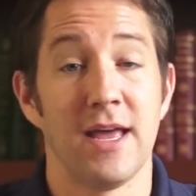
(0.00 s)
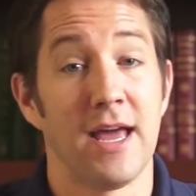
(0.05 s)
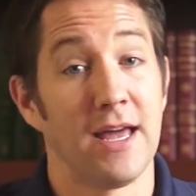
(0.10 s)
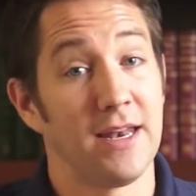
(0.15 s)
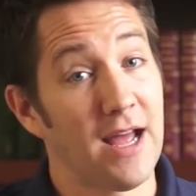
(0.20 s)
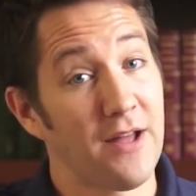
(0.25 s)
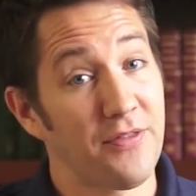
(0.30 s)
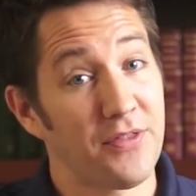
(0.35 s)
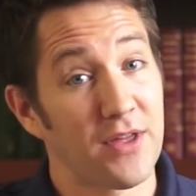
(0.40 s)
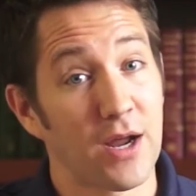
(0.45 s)

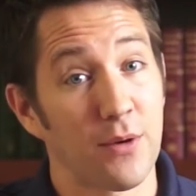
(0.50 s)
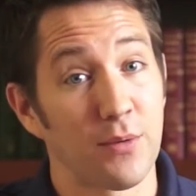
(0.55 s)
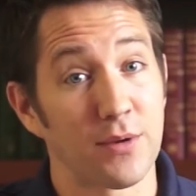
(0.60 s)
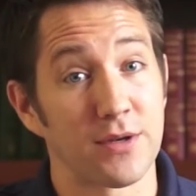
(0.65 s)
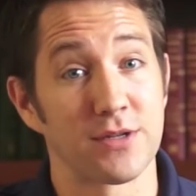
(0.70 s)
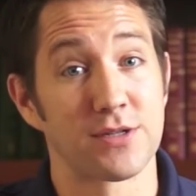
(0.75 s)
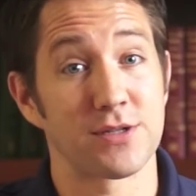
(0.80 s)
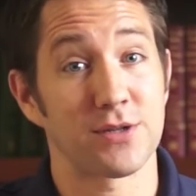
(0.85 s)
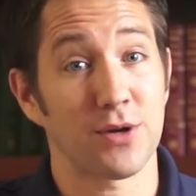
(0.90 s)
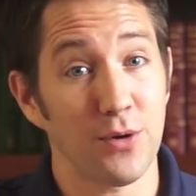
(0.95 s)
Not that I would
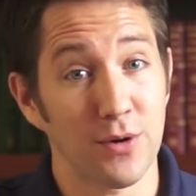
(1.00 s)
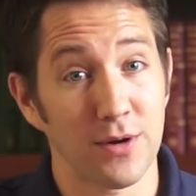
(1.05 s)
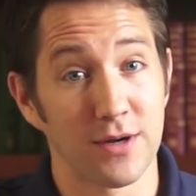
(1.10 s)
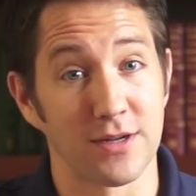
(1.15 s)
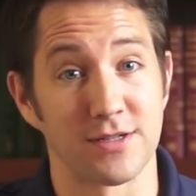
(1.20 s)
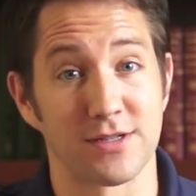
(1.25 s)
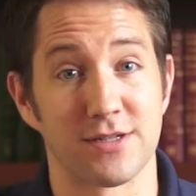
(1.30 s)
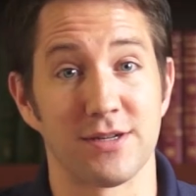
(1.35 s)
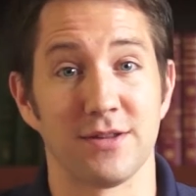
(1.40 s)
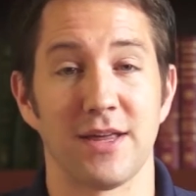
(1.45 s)

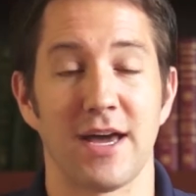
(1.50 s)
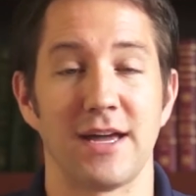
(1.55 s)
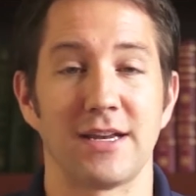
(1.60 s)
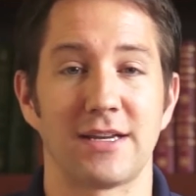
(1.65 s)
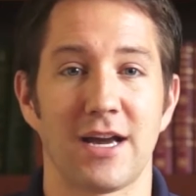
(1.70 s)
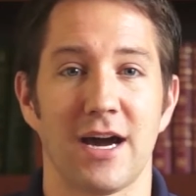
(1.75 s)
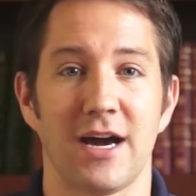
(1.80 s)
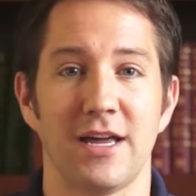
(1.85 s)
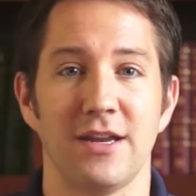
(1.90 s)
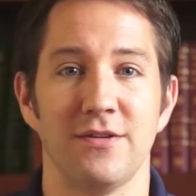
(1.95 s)
discourage
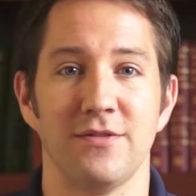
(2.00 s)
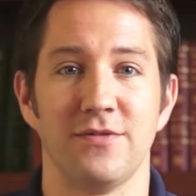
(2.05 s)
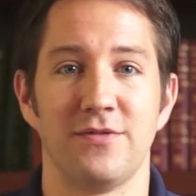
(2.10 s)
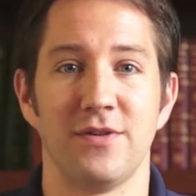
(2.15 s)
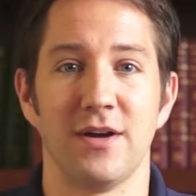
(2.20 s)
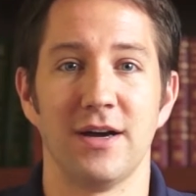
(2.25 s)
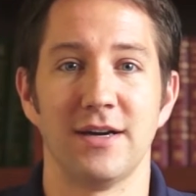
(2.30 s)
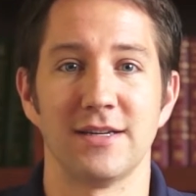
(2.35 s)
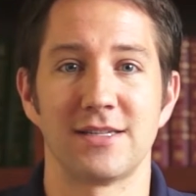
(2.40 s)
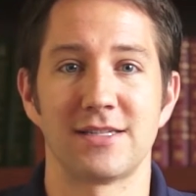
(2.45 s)
that kind
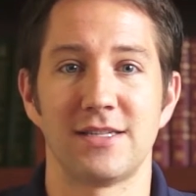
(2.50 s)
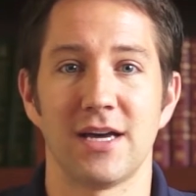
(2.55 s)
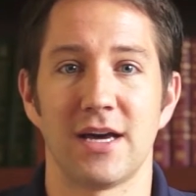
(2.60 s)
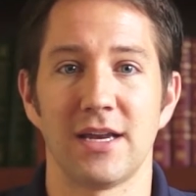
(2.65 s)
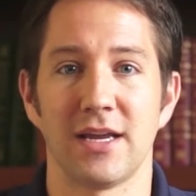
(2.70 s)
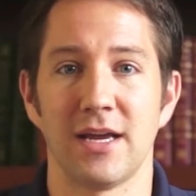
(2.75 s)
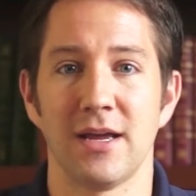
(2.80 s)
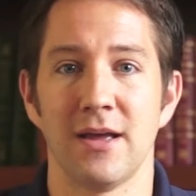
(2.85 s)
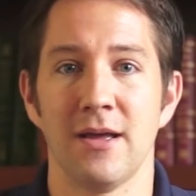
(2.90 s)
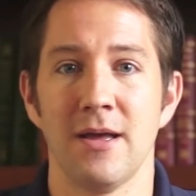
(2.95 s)
of
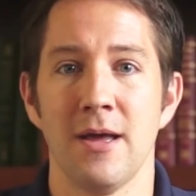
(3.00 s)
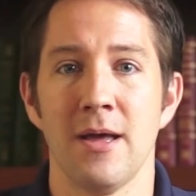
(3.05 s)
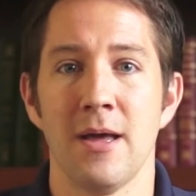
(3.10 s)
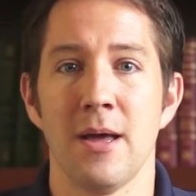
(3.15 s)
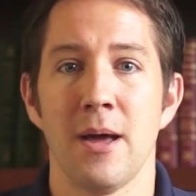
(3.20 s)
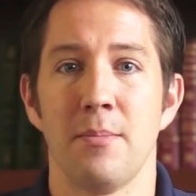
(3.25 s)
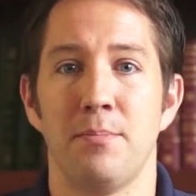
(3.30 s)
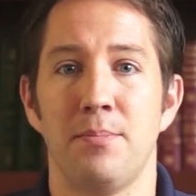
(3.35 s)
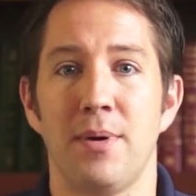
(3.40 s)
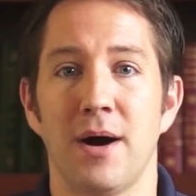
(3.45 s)
study,
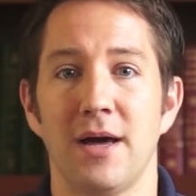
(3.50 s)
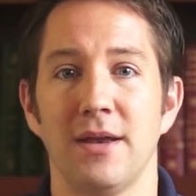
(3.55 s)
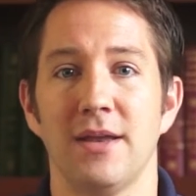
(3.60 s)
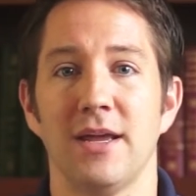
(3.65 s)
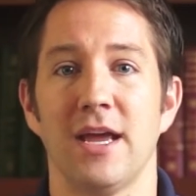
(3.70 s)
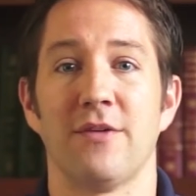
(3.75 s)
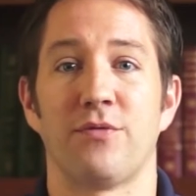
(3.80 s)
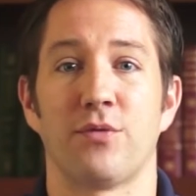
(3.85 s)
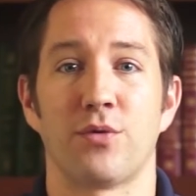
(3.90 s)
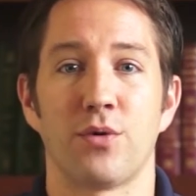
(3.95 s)
but
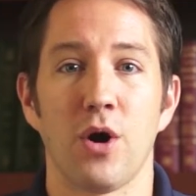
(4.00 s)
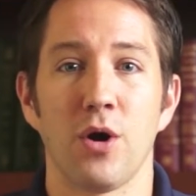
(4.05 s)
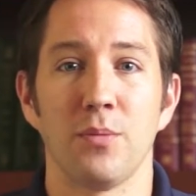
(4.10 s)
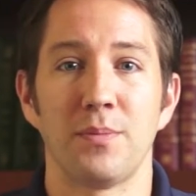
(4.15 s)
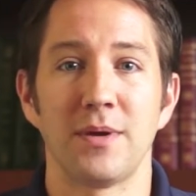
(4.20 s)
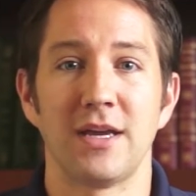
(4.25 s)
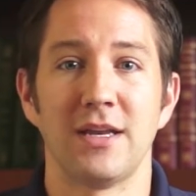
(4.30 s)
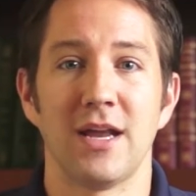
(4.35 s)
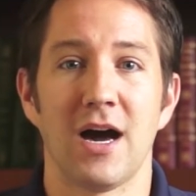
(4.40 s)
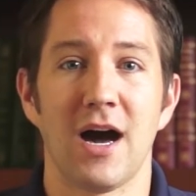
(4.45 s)
if we're all
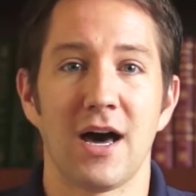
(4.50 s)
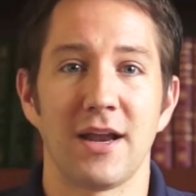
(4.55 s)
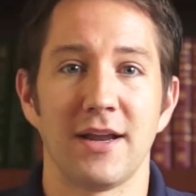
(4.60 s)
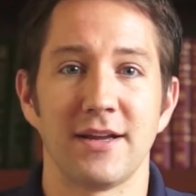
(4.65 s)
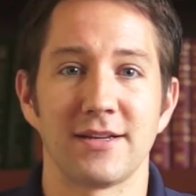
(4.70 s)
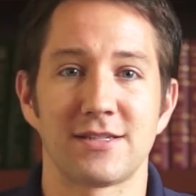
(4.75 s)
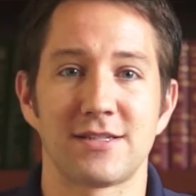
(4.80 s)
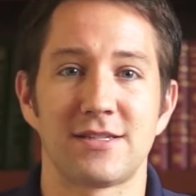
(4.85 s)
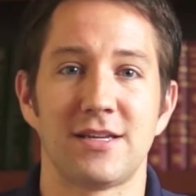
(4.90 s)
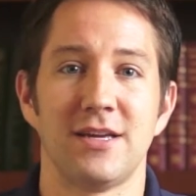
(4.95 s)
being
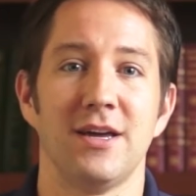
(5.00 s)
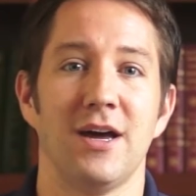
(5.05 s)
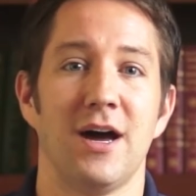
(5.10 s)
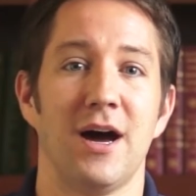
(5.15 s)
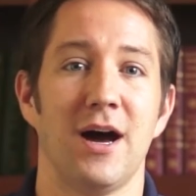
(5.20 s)
honest,